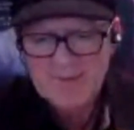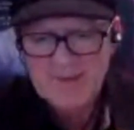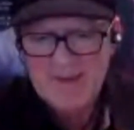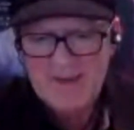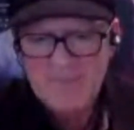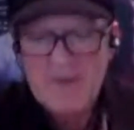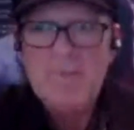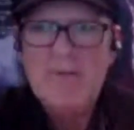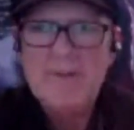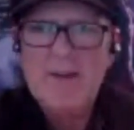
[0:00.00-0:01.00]
I'm
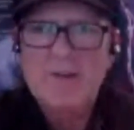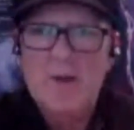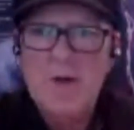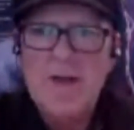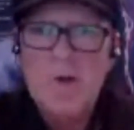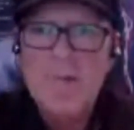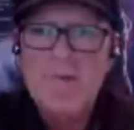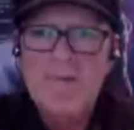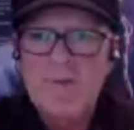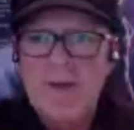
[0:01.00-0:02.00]
having a sort of little bit
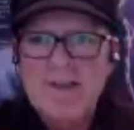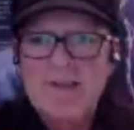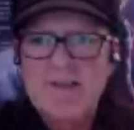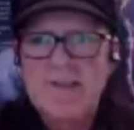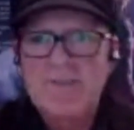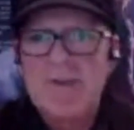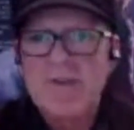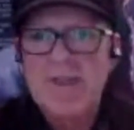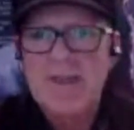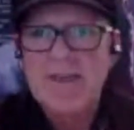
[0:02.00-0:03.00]
of a rest,
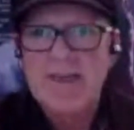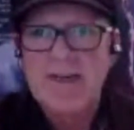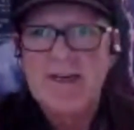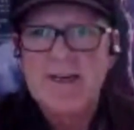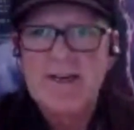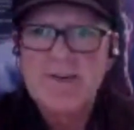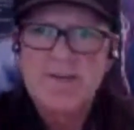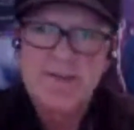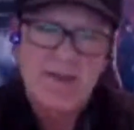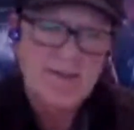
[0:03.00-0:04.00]
especially
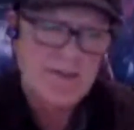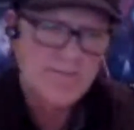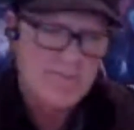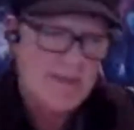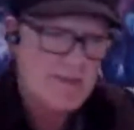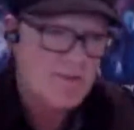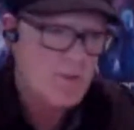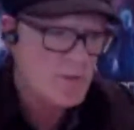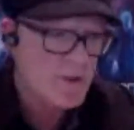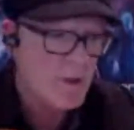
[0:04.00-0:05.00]
as I'm back to
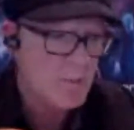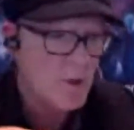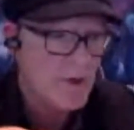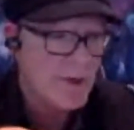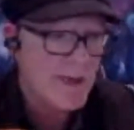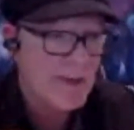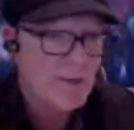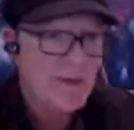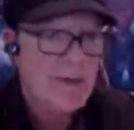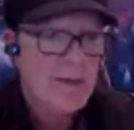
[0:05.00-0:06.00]
full-time work
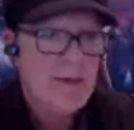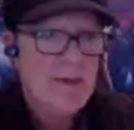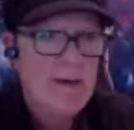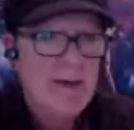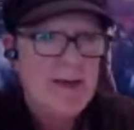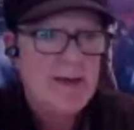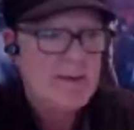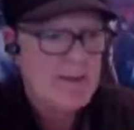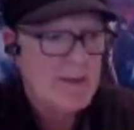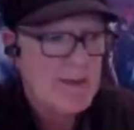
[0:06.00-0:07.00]
now,
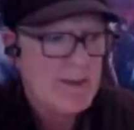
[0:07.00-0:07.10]
and